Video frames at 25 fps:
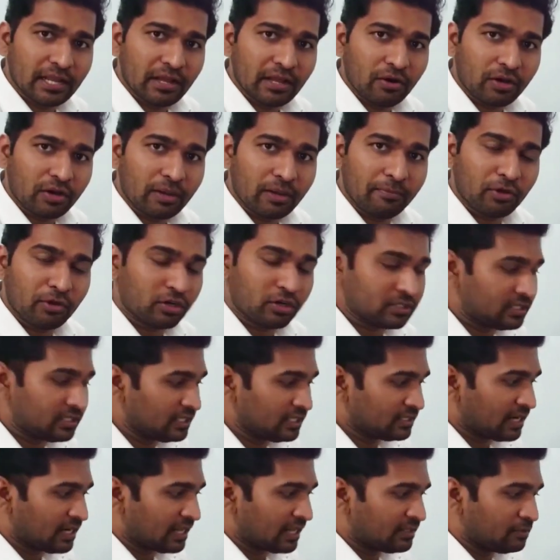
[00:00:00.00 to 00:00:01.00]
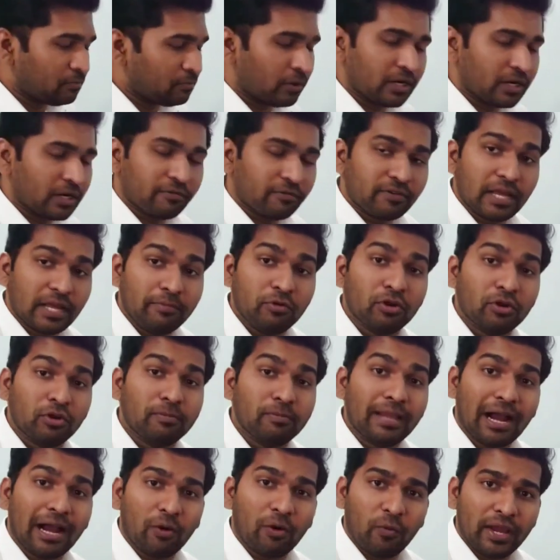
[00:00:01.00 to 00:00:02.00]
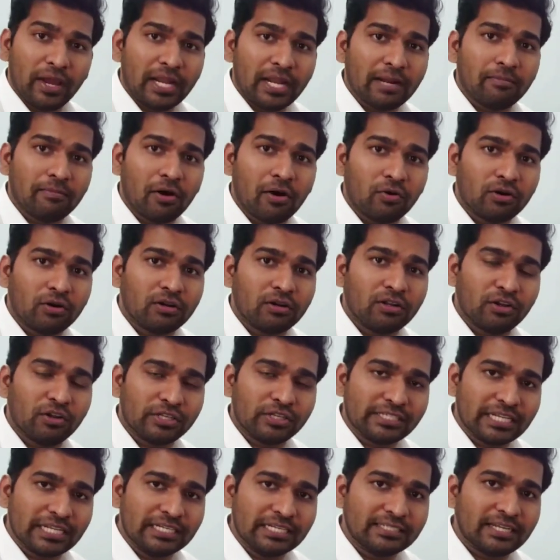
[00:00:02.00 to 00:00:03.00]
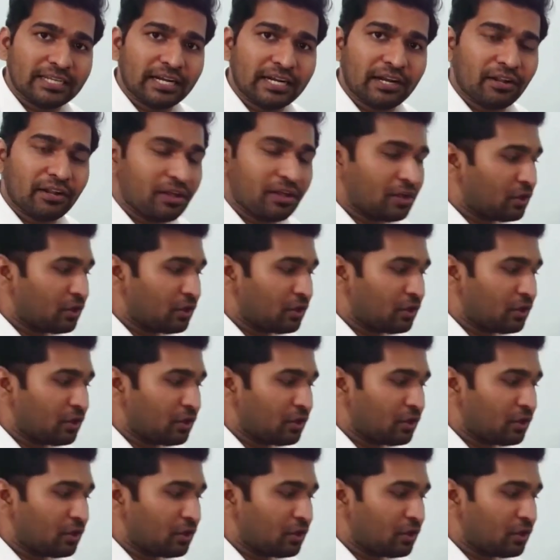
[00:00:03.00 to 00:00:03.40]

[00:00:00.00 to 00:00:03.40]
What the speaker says: Okay, because at this point of time, you will be aware about your skill set,